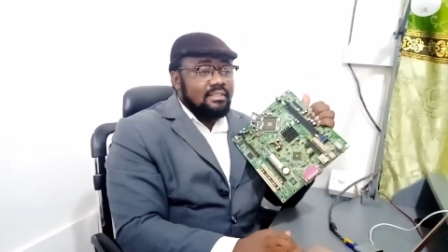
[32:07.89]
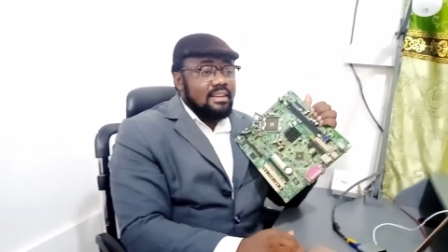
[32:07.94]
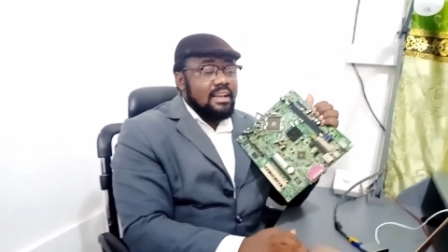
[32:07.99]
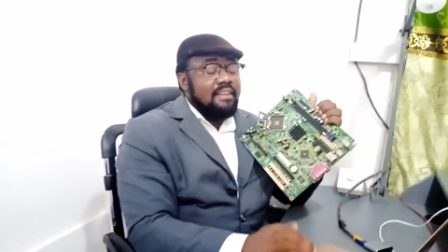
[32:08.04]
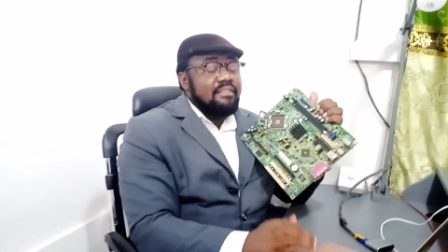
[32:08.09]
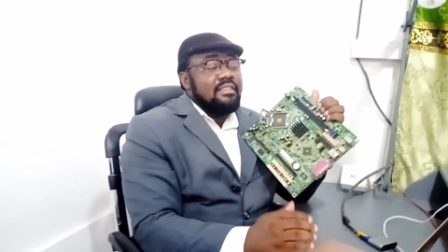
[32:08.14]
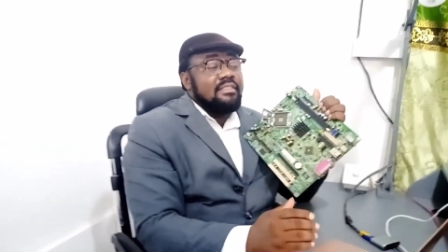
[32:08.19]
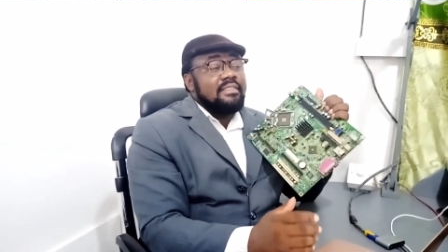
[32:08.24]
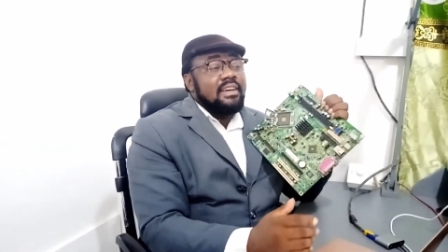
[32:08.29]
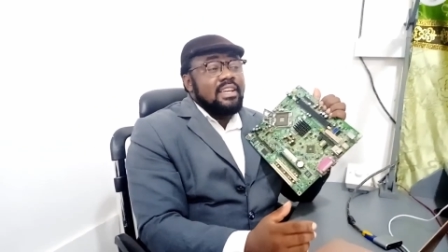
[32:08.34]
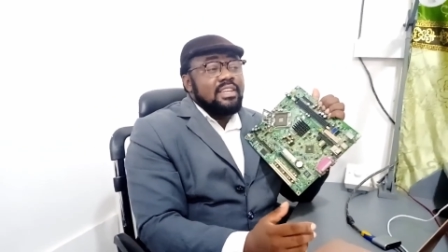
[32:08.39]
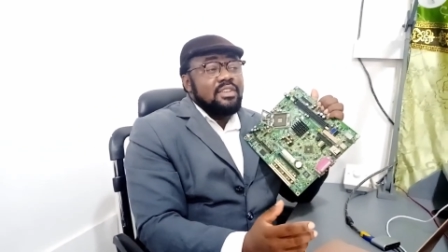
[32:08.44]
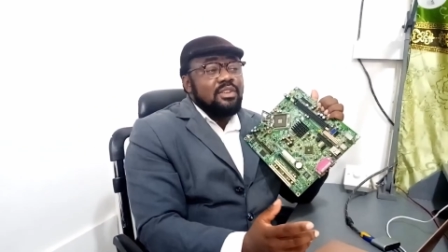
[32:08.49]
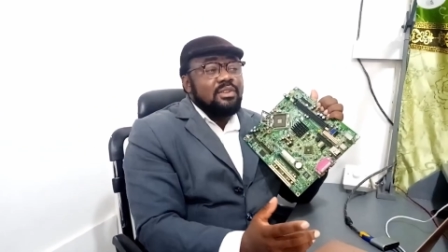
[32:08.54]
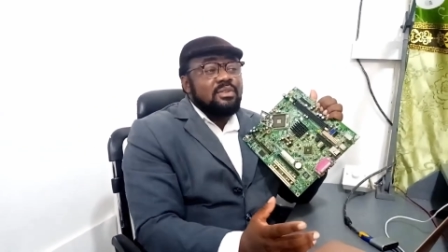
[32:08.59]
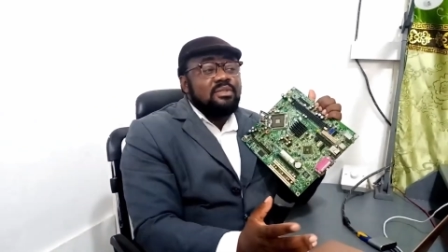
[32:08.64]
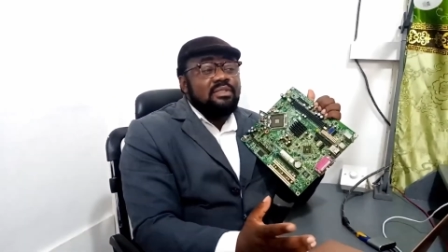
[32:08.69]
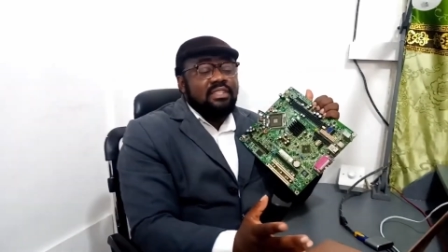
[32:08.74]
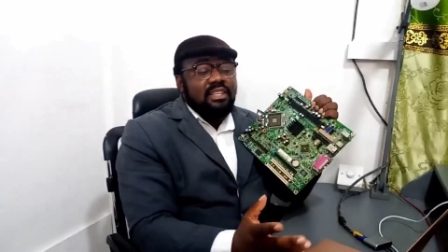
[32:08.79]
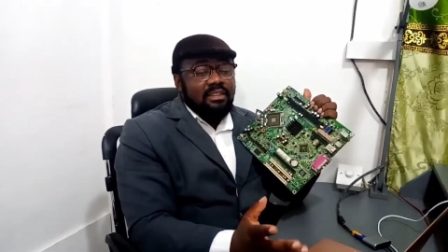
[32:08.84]
Have you ever
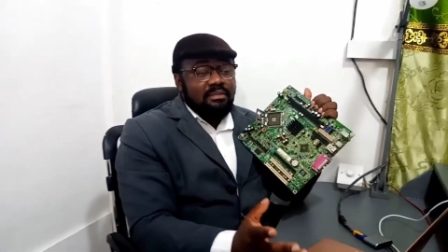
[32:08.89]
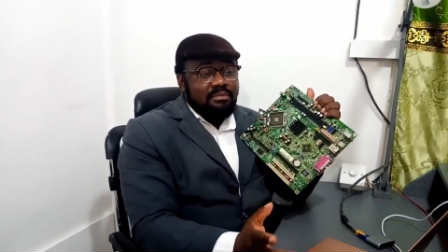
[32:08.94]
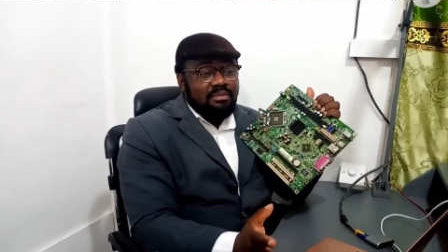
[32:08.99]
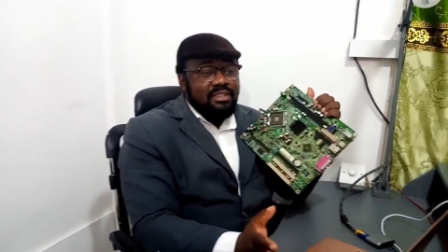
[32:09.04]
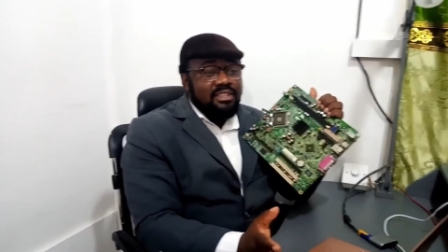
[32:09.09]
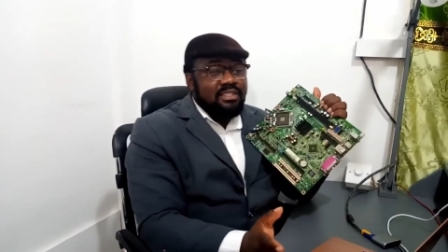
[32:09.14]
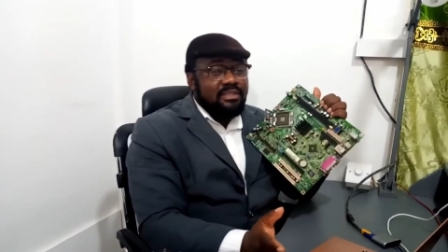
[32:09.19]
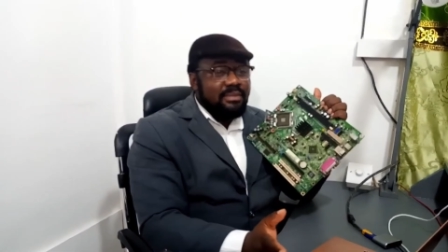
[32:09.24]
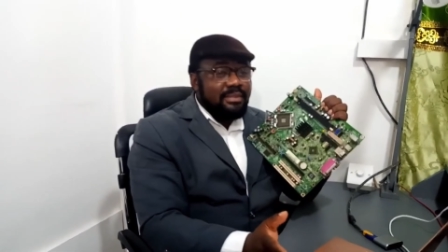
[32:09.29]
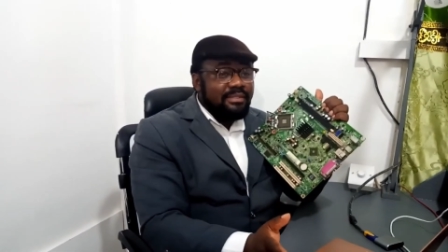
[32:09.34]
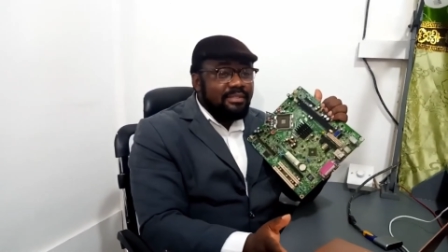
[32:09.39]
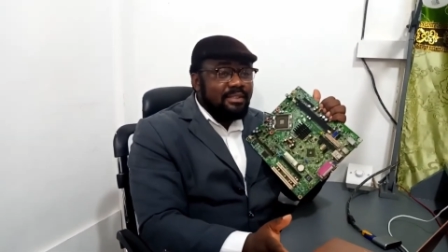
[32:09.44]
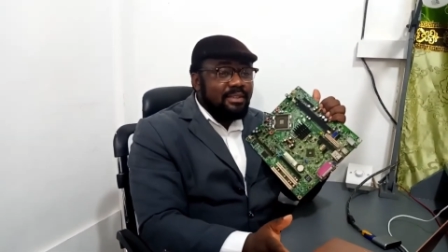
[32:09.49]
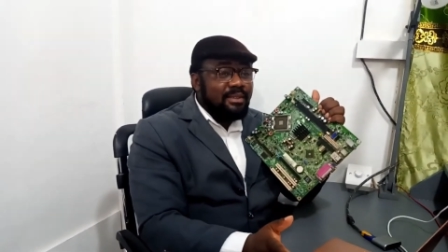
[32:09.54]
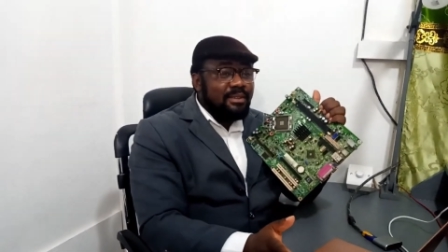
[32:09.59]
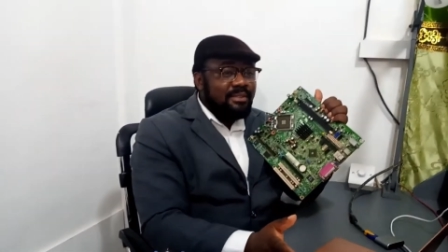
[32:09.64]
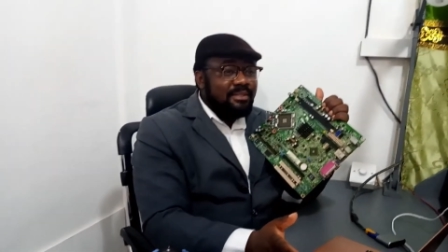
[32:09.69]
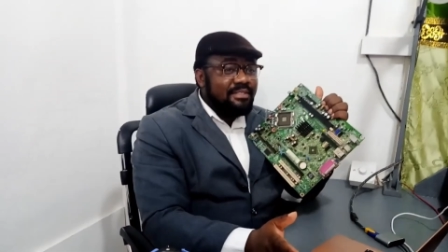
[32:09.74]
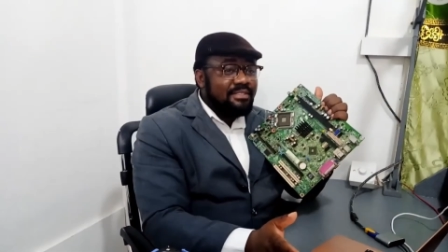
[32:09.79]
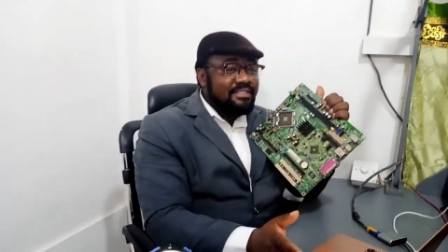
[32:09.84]
used a bridge
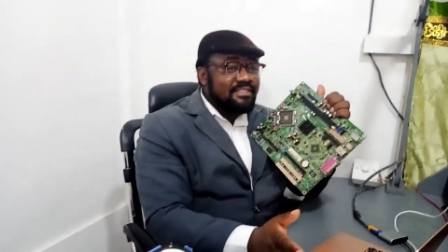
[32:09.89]
before?